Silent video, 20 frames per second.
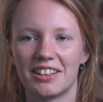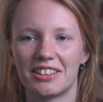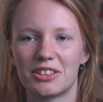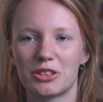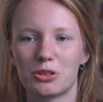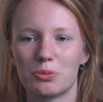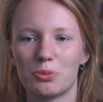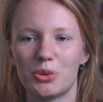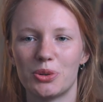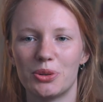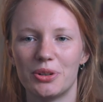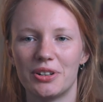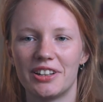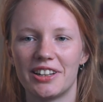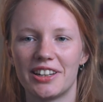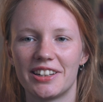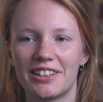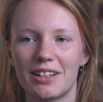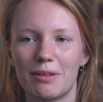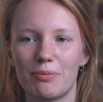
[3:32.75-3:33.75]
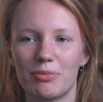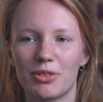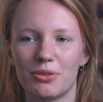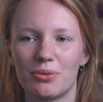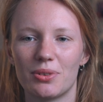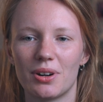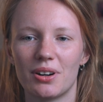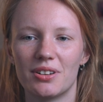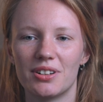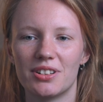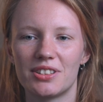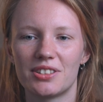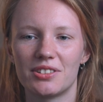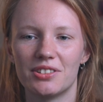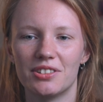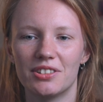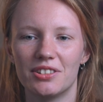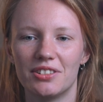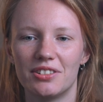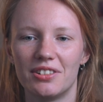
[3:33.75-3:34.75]
small attempt of ours
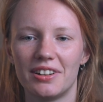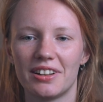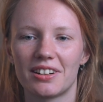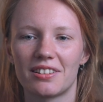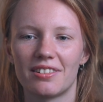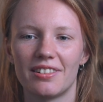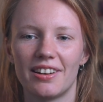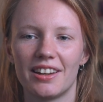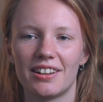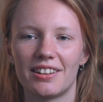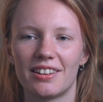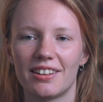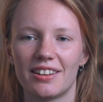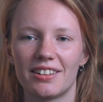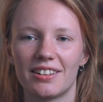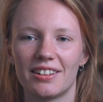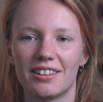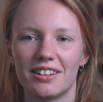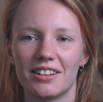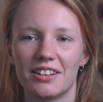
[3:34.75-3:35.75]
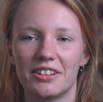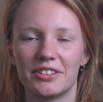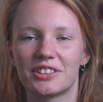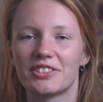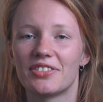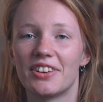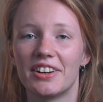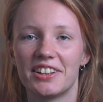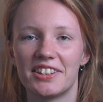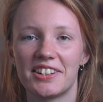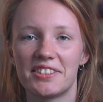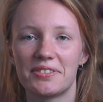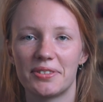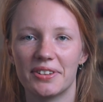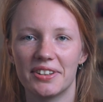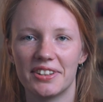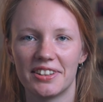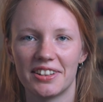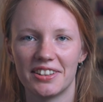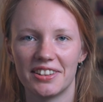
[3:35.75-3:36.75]
to recreate that, and it looks very
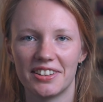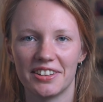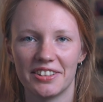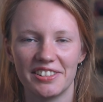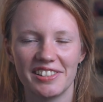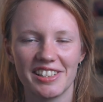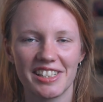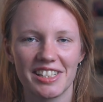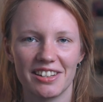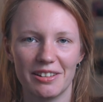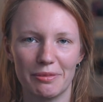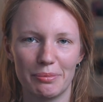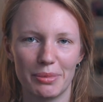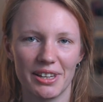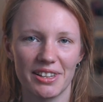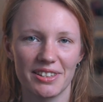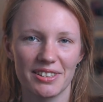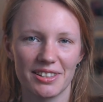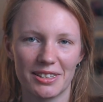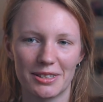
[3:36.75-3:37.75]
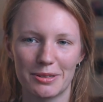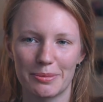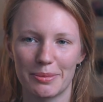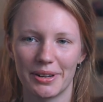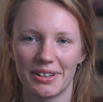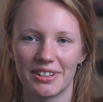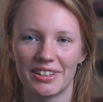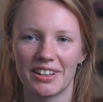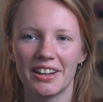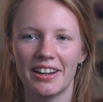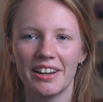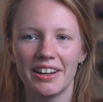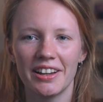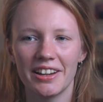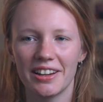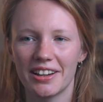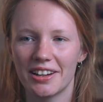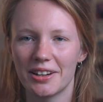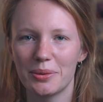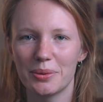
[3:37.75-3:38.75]
different than the original pieces, but
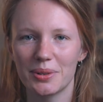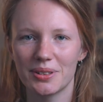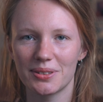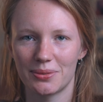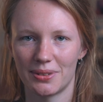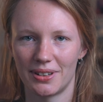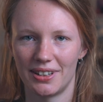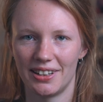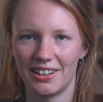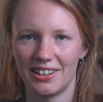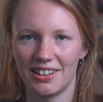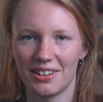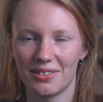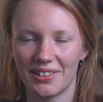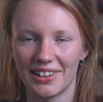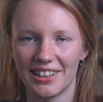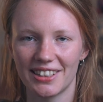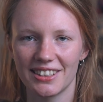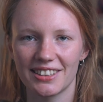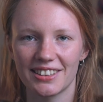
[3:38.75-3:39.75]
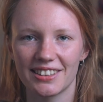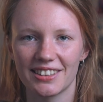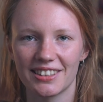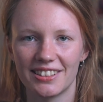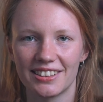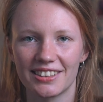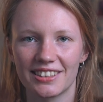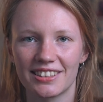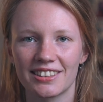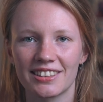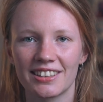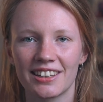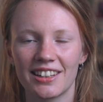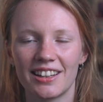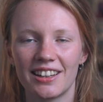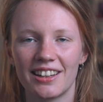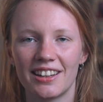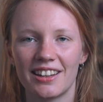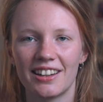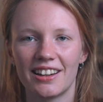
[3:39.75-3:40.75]
it was fun anyways, and
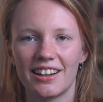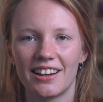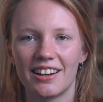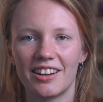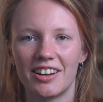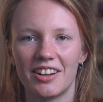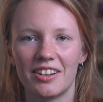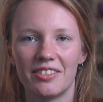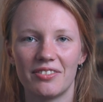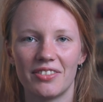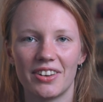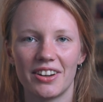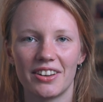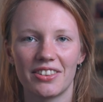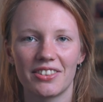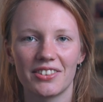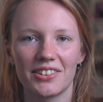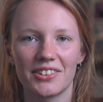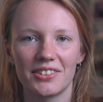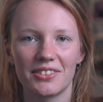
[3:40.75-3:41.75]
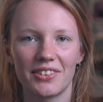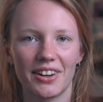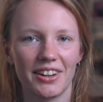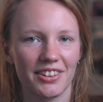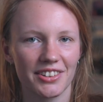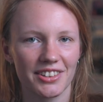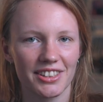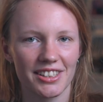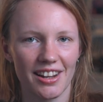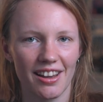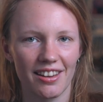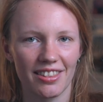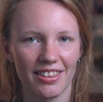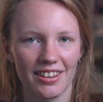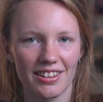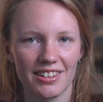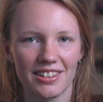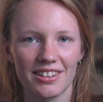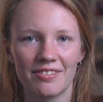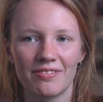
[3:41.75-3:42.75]
I thought, why not share
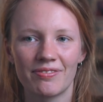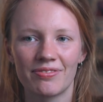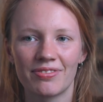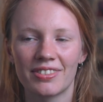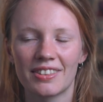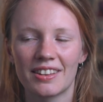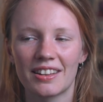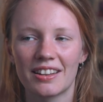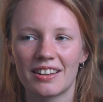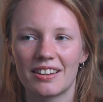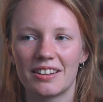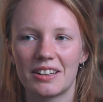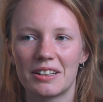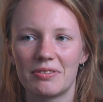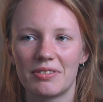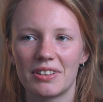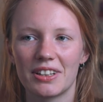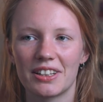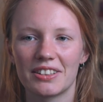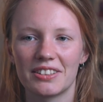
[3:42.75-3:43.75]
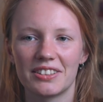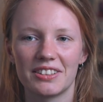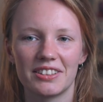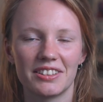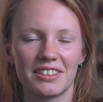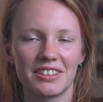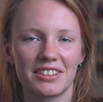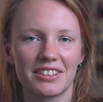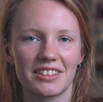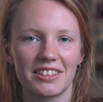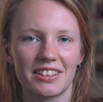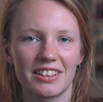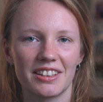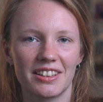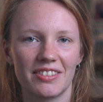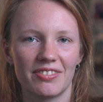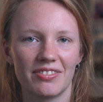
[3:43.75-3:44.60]
that? Because,